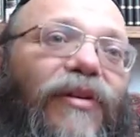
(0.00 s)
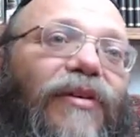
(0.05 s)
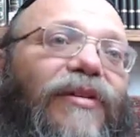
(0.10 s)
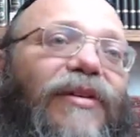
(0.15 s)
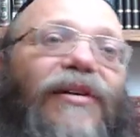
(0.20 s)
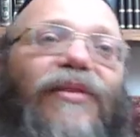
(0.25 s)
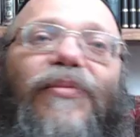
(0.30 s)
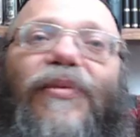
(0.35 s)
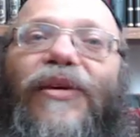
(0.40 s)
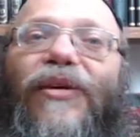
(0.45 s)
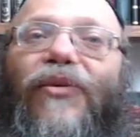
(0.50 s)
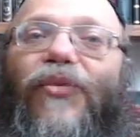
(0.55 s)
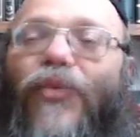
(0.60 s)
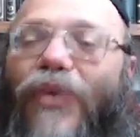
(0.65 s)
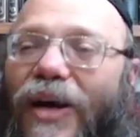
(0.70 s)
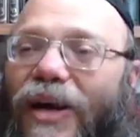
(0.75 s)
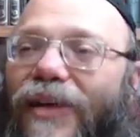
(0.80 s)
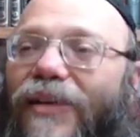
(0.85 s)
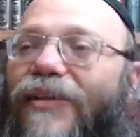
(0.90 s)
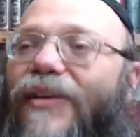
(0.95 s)
doesn't matter
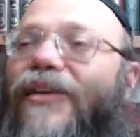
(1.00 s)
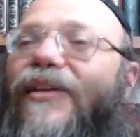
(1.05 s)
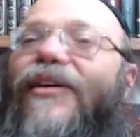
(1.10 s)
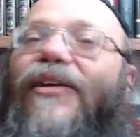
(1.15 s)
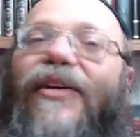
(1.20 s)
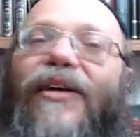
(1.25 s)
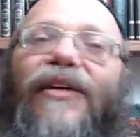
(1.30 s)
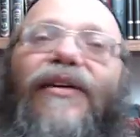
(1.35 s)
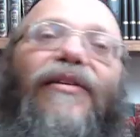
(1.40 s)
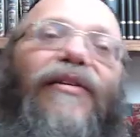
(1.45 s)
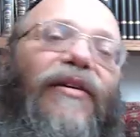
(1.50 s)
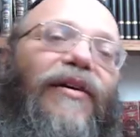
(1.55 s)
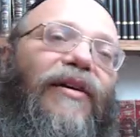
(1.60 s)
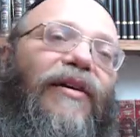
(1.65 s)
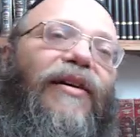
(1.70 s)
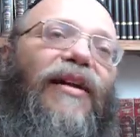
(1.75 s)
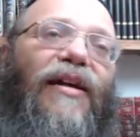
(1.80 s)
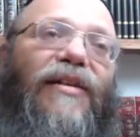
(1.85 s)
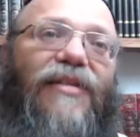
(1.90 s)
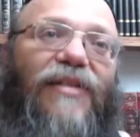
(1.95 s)
when in the year.
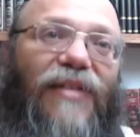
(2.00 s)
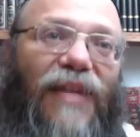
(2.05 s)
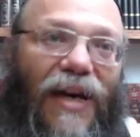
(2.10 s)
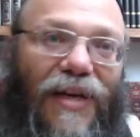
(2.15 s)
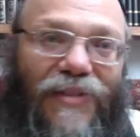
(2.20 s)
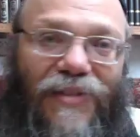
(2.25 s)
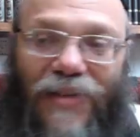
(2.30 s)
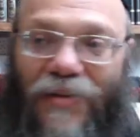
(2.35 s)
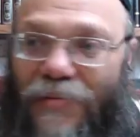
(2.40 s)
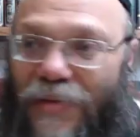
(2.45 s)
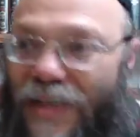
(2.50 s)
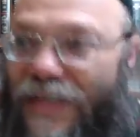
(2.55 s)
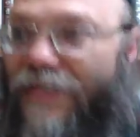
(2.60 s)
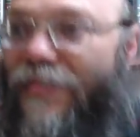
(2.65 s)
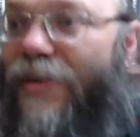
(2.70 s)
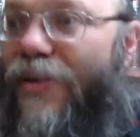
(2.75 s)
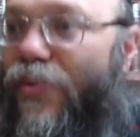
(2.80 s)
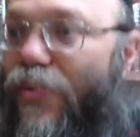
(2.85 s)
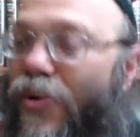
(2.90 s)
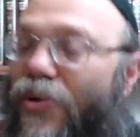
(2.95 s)
That's his custom. Doesn't
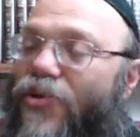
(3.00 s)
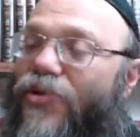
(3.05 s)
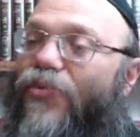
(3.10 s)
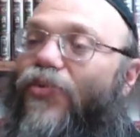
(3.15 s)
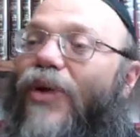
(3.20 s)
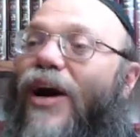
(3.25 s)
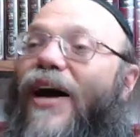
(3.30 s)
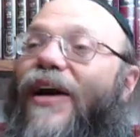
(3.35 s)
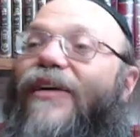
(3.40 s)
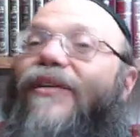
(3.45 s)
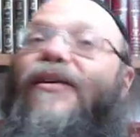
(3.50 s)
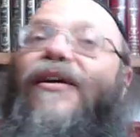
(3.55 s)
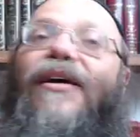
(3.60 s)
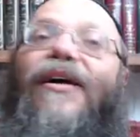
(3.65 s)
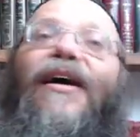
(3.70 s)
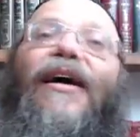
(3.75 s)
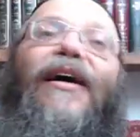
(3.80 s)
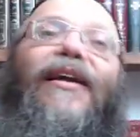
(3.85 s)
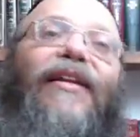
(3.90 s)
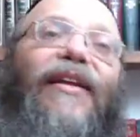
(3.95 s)
matter which wine.
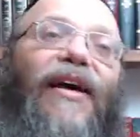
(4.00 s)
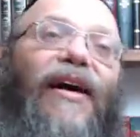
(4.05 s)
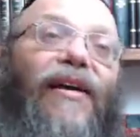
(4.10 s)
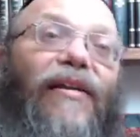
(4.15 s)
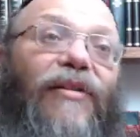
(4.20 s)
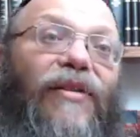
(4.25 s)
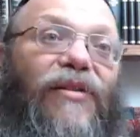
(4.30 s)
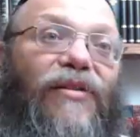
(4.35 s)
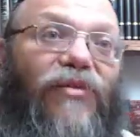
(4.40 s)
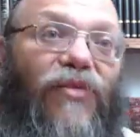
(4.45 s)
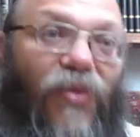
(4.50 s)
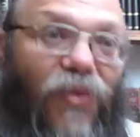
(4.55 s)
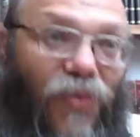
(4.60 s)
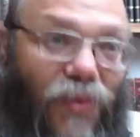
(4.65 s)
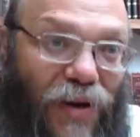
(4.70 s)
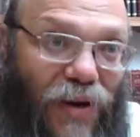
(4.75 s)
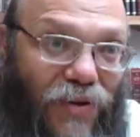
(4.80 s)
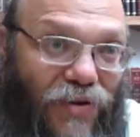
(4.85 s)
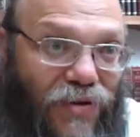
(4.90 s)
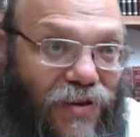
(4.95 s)
And then there's no
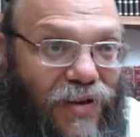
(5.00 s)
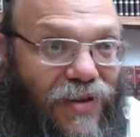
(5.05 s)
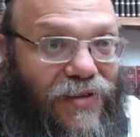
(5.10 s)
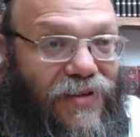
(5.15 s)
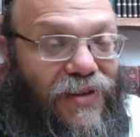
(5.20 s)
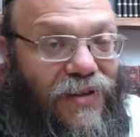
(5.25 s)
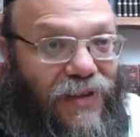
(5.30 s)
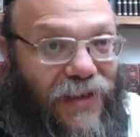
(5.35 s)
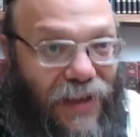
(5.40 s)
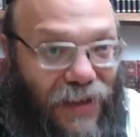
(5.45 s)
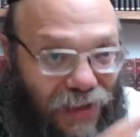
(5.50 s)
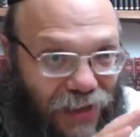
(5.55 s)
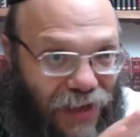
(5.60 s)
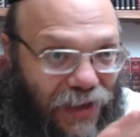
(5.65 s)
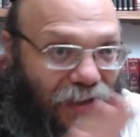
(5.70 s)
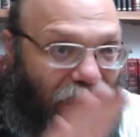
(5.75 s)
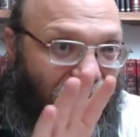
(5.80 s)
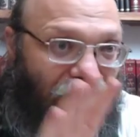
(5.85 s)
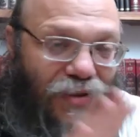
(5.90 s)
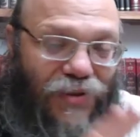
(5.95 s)
questions, and
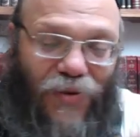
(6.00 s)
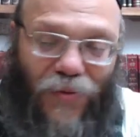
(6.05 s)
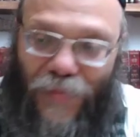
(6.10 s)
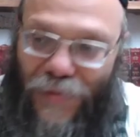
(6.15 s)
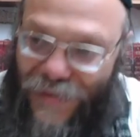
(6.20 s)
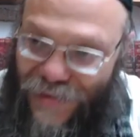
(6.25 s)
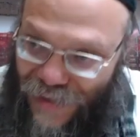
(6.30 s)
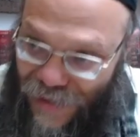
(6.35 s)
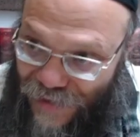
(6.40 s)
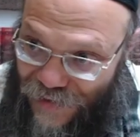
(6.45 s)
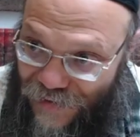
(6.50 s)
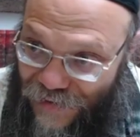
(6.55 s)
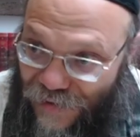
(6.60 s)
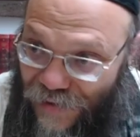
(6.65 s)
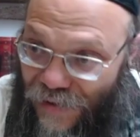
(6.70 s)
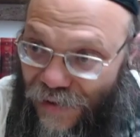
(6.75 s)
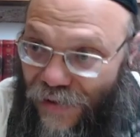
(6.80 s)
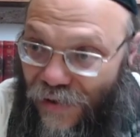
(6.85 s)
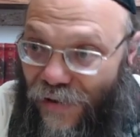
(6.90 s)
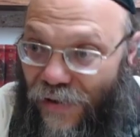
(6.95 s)
there's no mistakes.
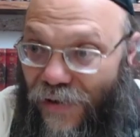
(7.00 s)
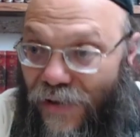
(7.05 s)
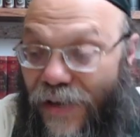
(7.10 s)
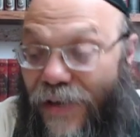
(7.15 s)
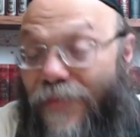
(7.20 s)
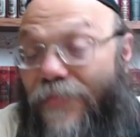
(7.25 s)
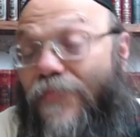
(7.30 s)
Okay.